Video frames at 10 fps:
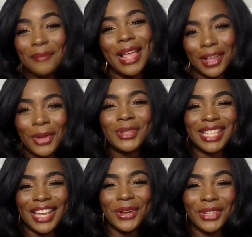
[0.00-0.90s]
I'm not going to
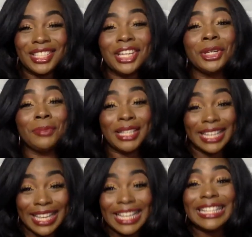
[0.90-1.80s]
say it on this channel,
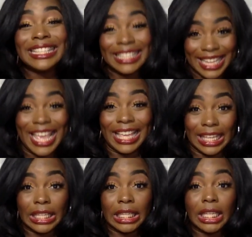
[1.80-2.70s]
but isnick